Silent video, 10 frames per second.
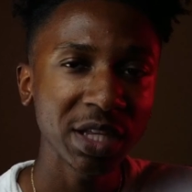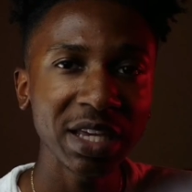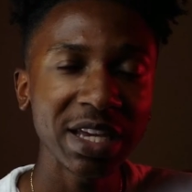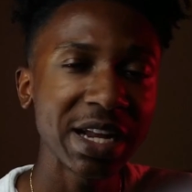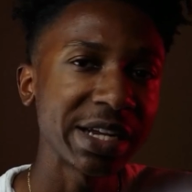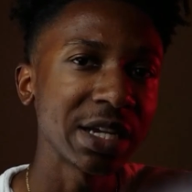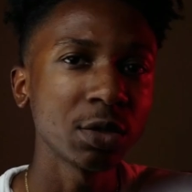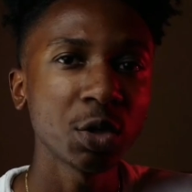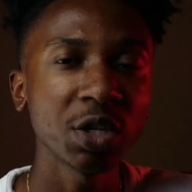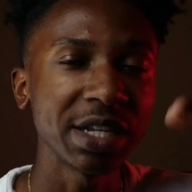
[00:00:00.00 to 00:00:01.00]
the link and I
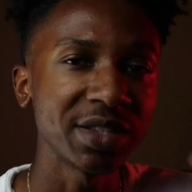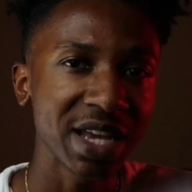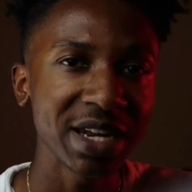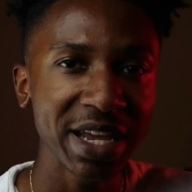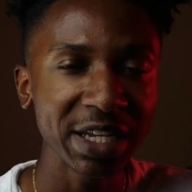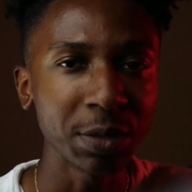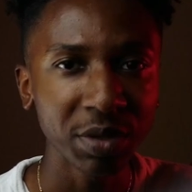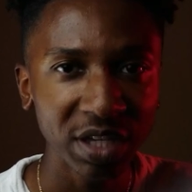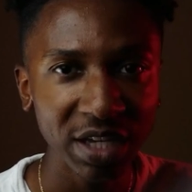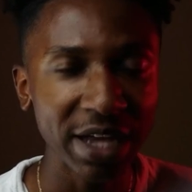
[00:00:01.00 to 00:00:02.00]
download it in
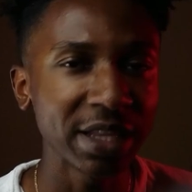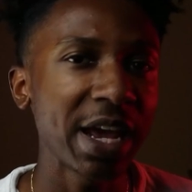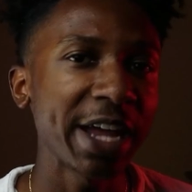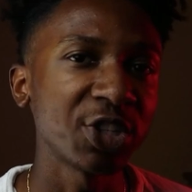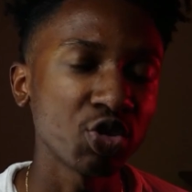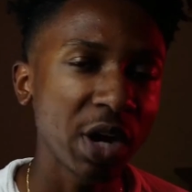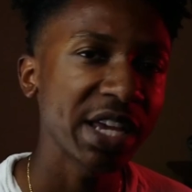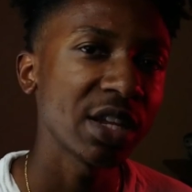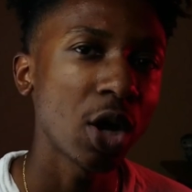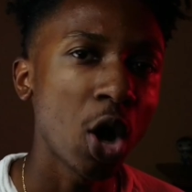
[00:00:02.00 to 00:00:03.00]
1080p, and then I
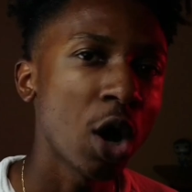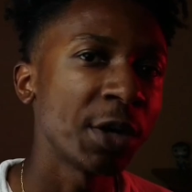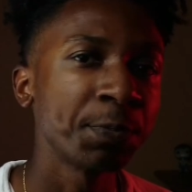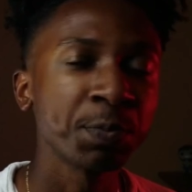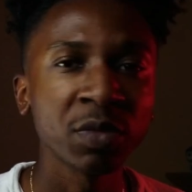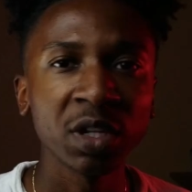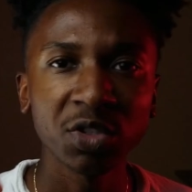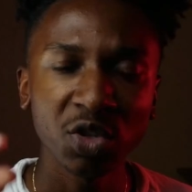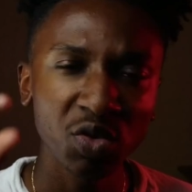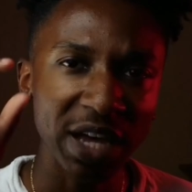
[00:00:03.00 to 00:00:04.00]
drag it on
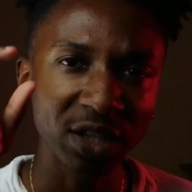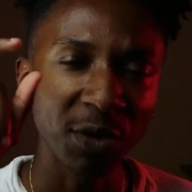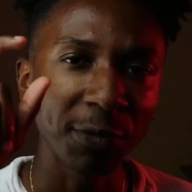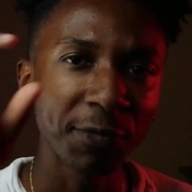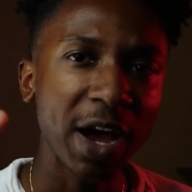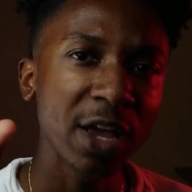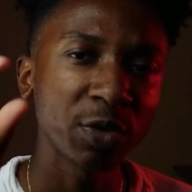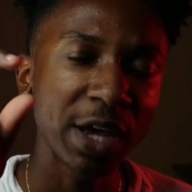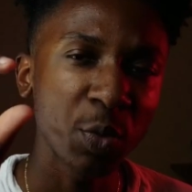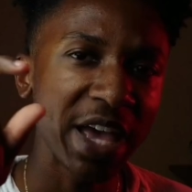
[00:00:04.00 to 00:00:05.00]
to that little
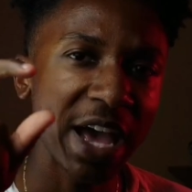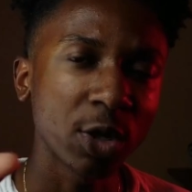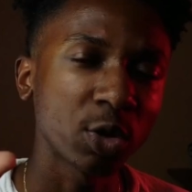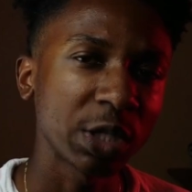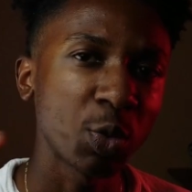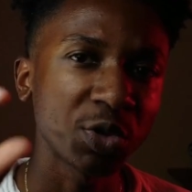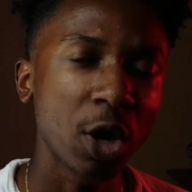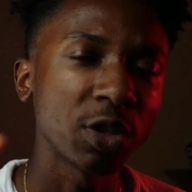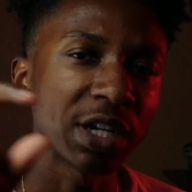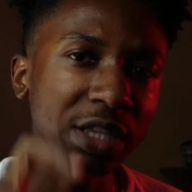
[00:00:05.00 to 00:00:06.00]
file that we had earlier
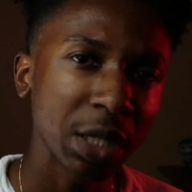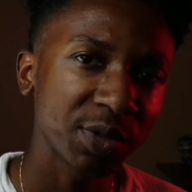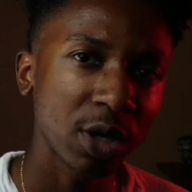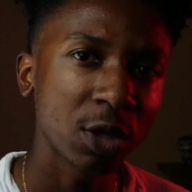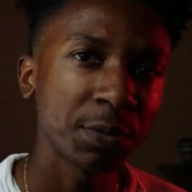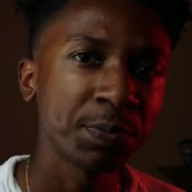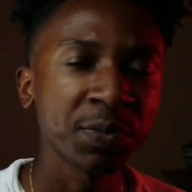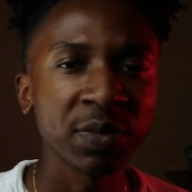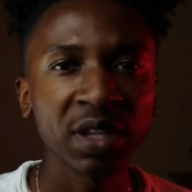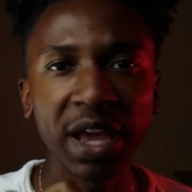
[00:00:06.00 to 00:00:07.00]
with all the clips on
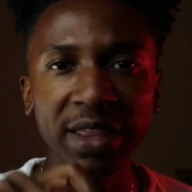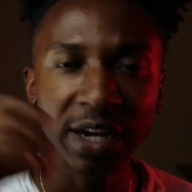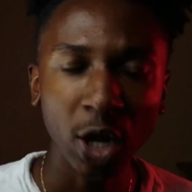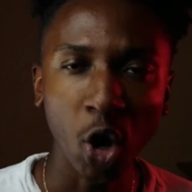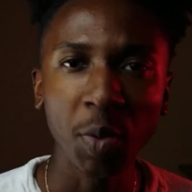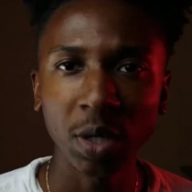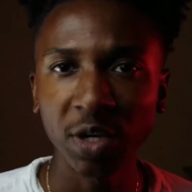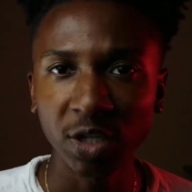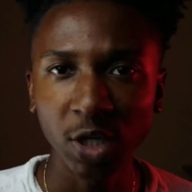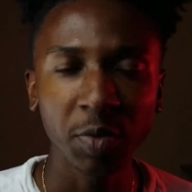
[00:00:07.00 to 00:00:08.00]
them, and then I open
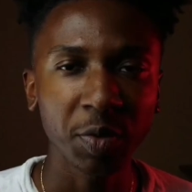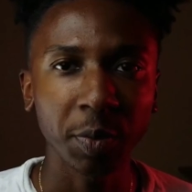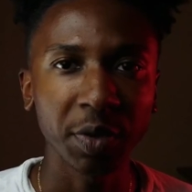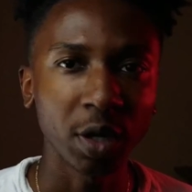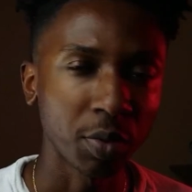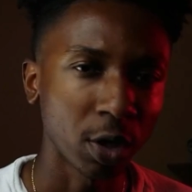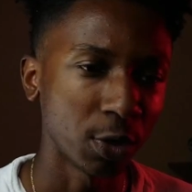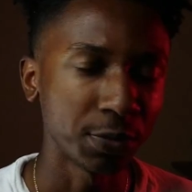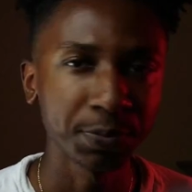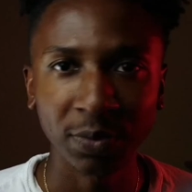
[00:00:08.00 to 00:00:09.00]
them in Adobe Premiere
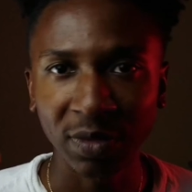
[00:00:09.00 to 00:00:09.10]
Pro.